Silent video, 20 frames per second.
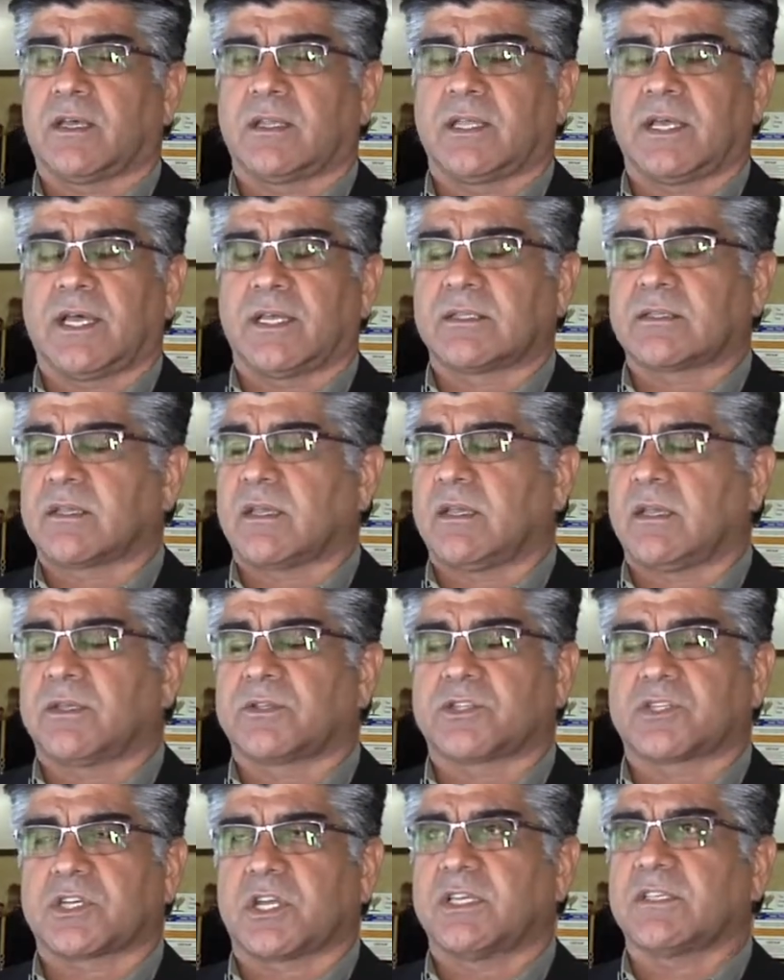that
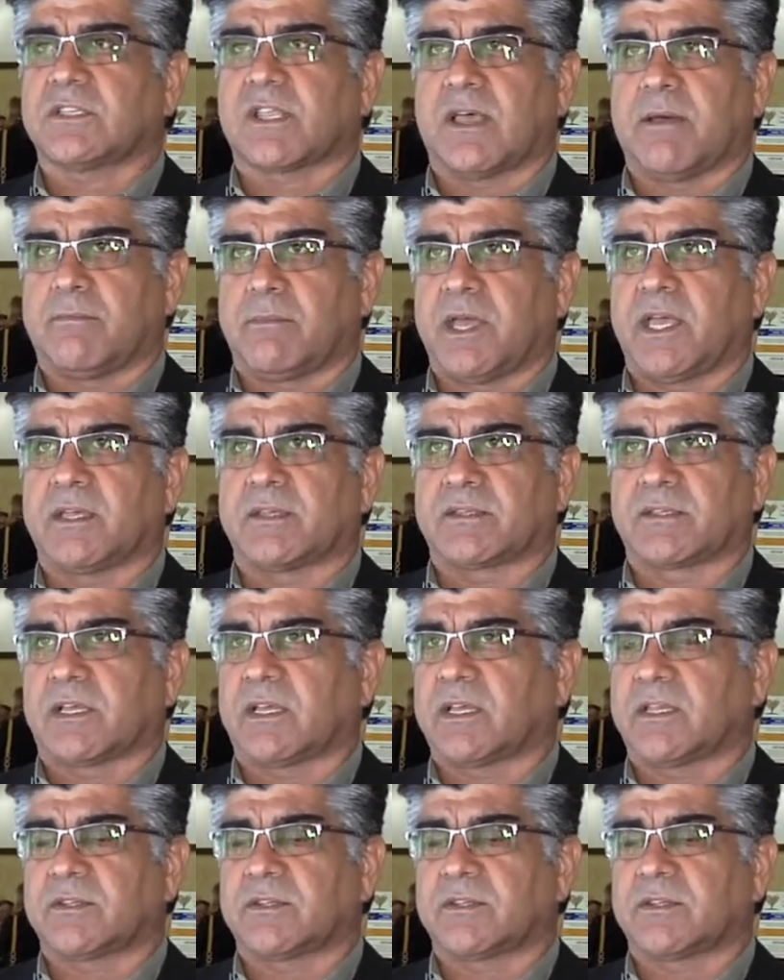it's just amazing.